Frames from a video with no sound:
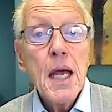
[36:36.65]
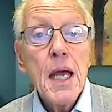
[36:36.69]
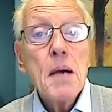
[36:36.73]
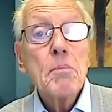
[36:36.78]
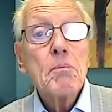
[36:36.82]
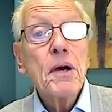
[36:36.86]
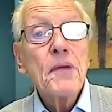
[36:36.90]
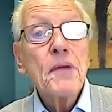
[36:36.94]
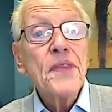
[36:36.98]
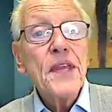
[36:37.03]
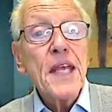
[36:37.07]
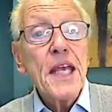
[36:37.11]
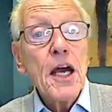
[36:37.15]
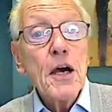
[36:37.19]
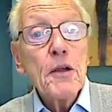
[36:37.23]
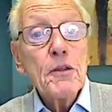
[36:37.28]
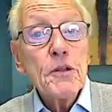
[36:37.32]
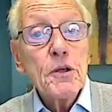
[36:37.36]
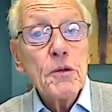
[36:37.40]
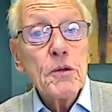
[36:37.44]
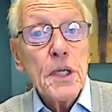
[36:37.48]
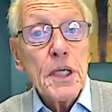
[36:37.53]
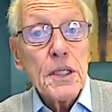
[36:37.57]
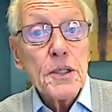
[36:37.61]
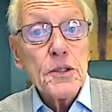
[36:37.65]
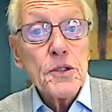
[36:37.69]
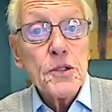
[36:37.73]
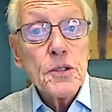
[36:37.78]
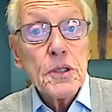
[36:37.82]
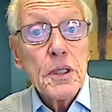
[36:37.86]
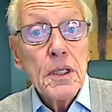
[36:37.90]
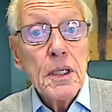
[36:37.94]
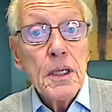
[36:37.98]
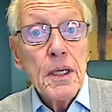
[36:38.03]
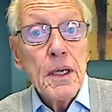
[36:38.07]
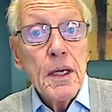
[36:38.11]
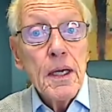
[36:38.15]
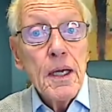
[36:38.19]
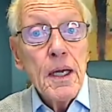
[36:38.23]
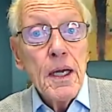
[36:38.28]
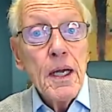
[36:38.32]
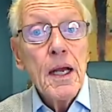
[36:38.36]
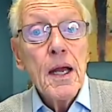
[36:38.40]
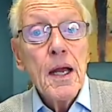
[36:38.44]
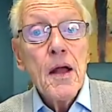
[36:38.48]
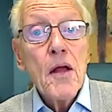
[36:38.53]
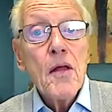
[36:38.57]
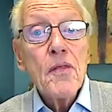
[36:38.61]
But the other is
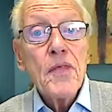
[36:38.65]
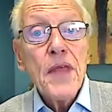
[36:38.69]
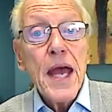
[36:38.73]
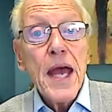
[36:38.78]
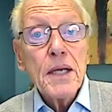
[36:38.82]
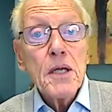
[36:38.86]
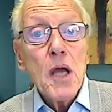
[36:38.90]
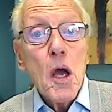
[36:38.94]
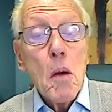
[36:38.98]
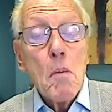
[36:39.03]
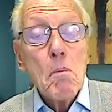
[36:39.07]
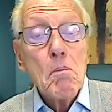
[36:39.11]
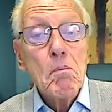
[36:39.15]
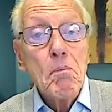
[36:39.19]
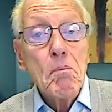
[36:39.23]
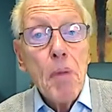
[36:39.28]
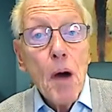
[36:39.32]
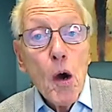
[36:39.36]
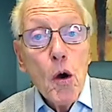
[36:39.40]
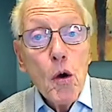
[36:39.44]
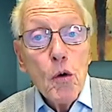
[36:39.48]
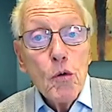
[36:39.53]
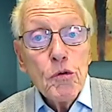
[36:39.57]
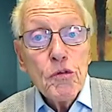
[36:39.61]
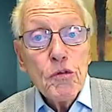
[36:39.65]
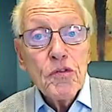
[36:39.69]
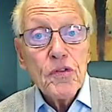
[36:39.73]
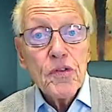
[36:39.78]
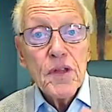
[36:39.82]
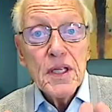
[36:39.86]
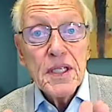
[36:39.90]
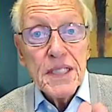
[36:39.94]
that both